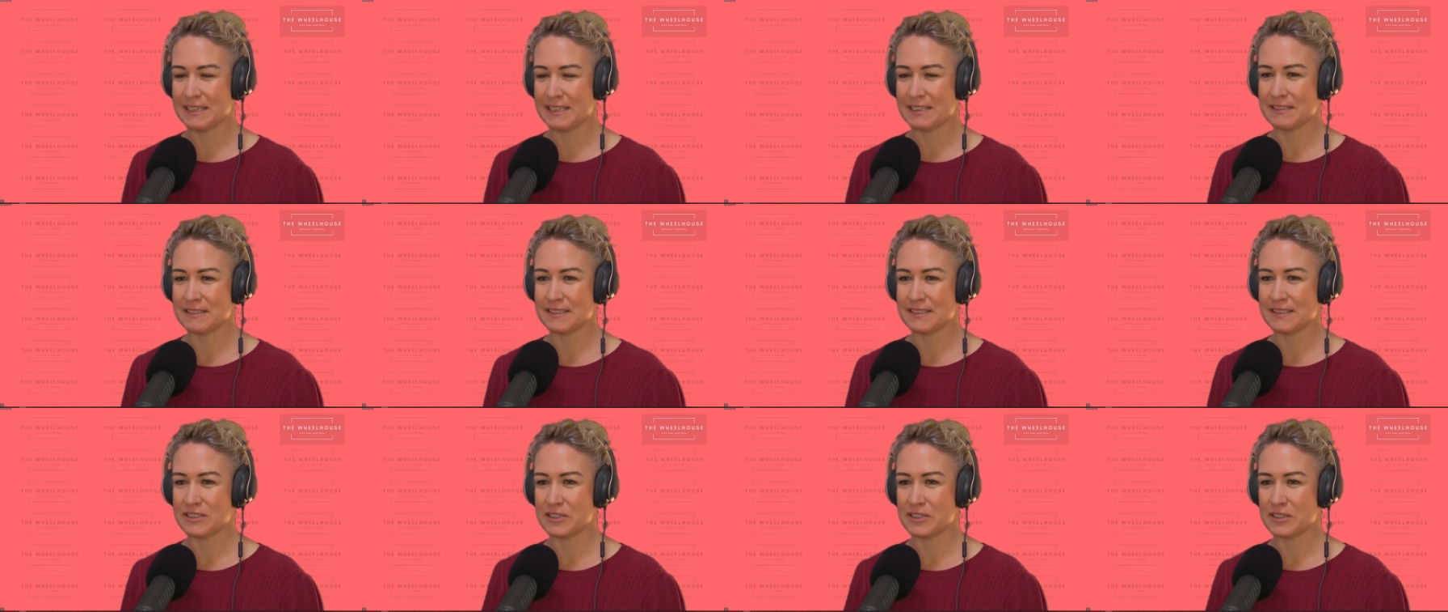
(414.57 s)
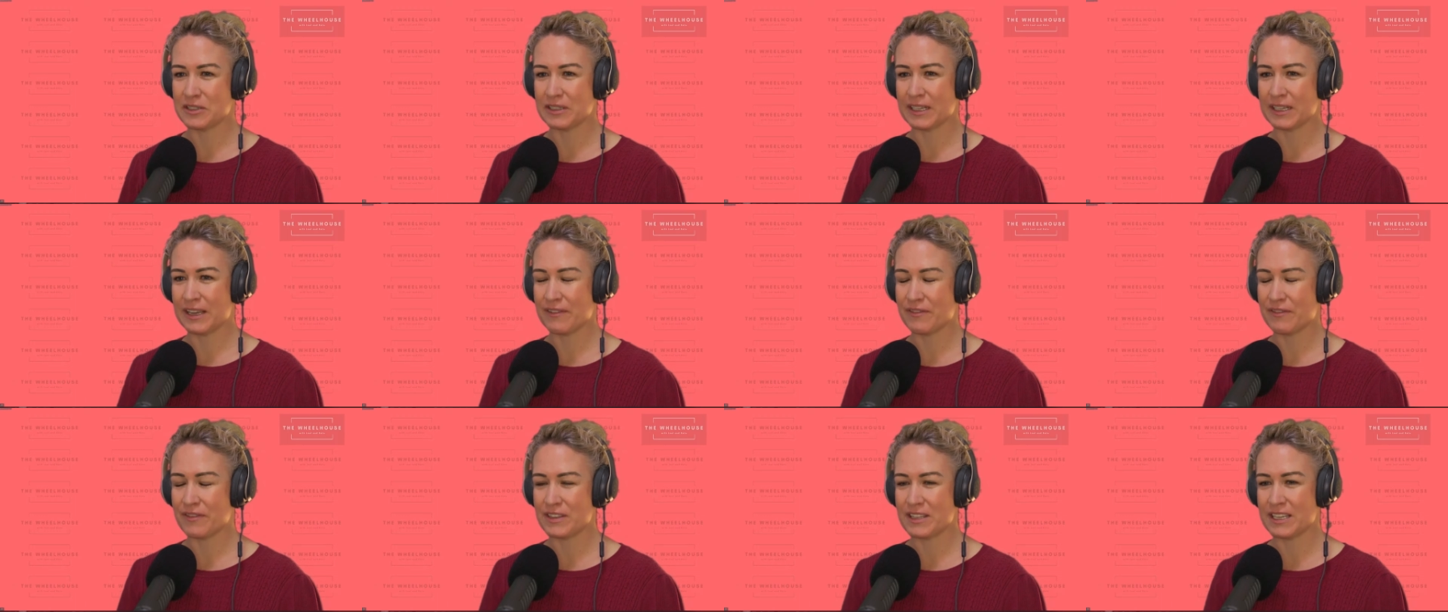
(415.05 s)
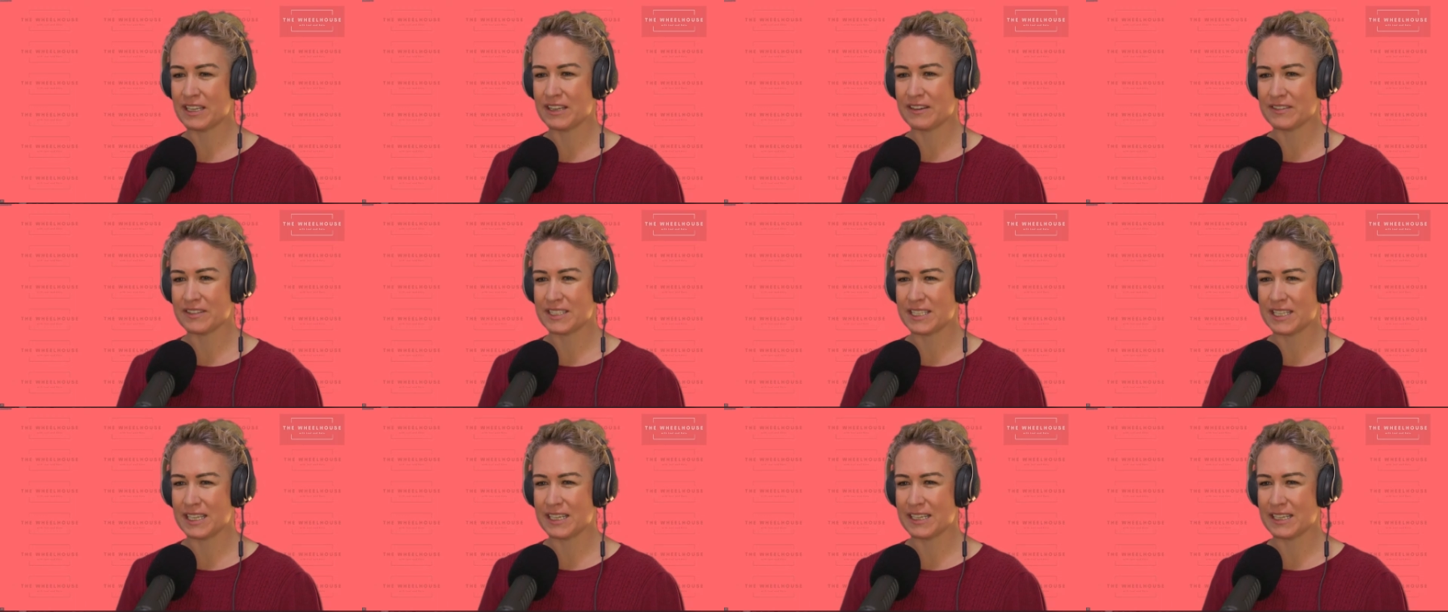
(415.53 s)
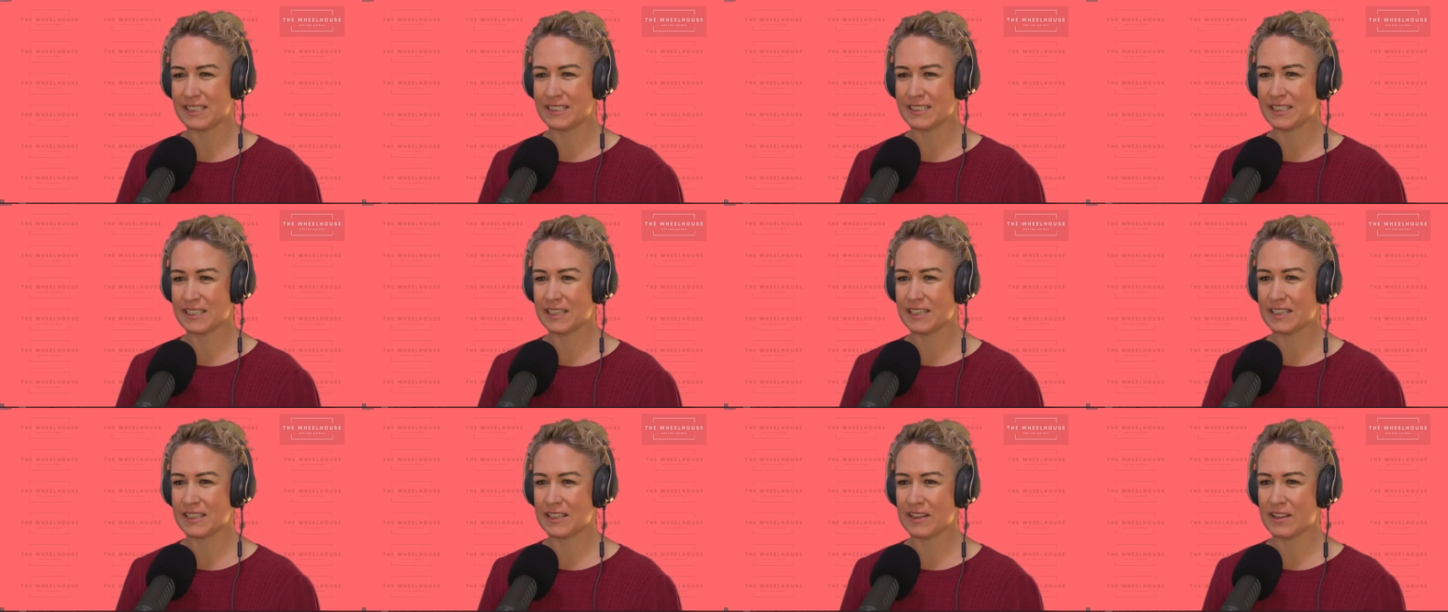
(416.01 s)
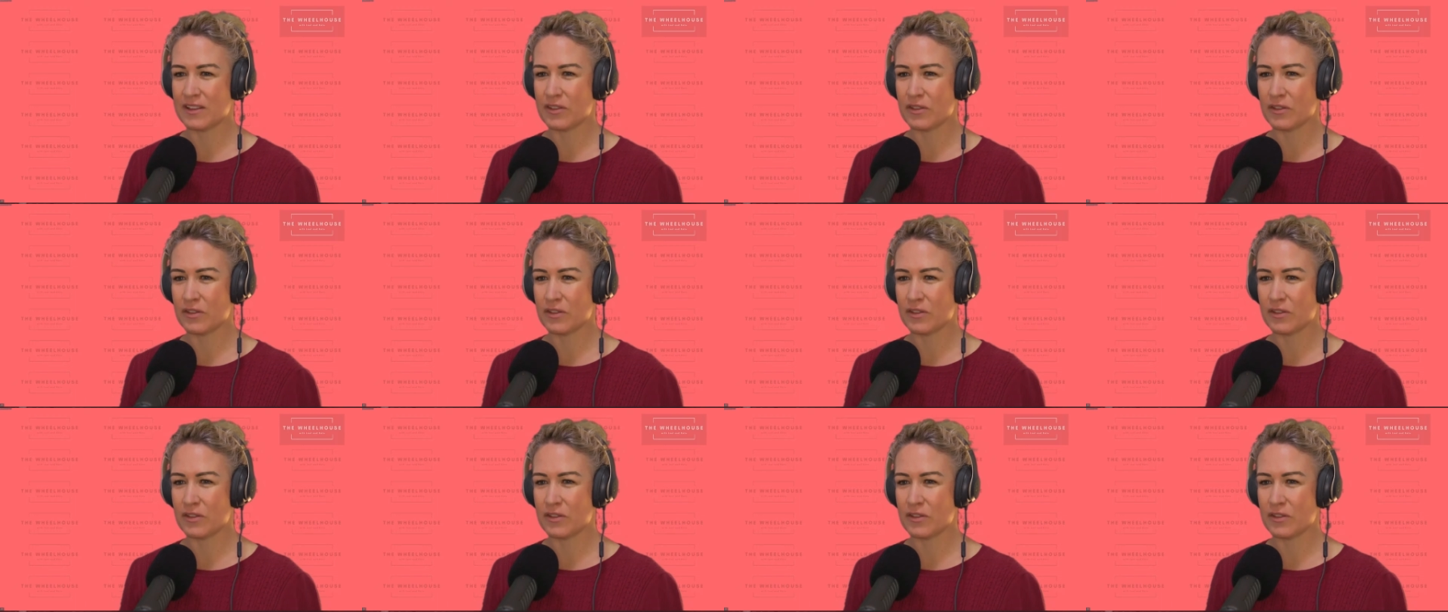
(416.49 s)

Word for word: and certainly everything I've seen, is